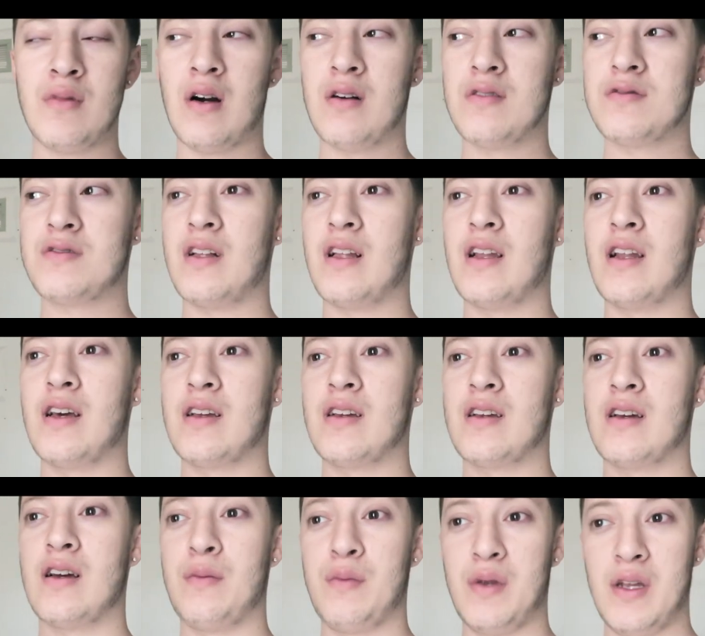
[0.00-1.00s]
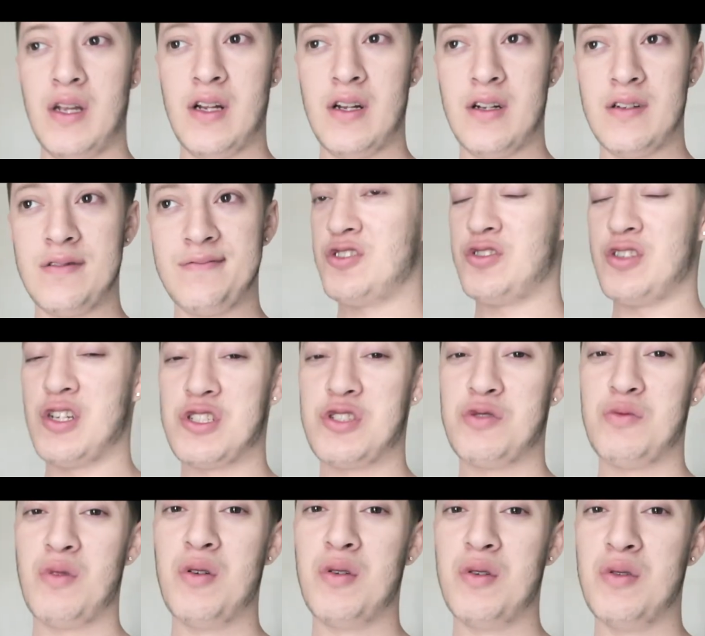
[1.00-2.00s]
I was all like, I'm here, straight
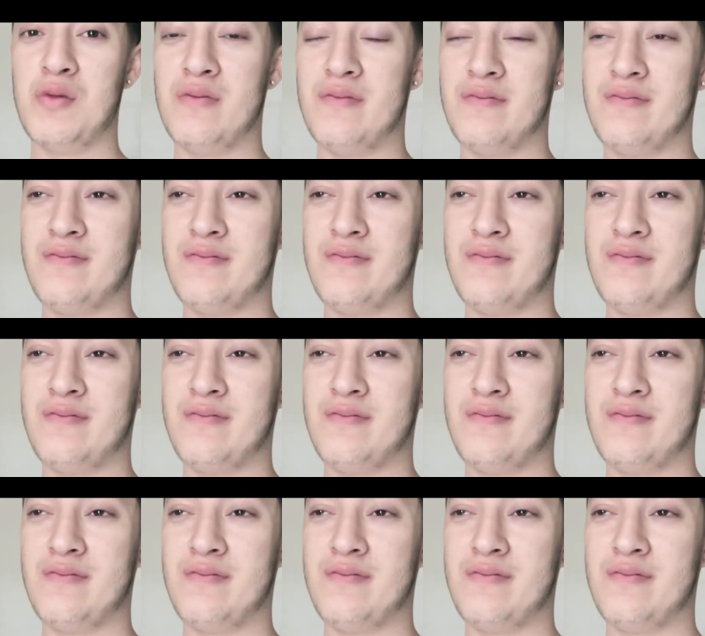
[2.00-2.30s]
to my room.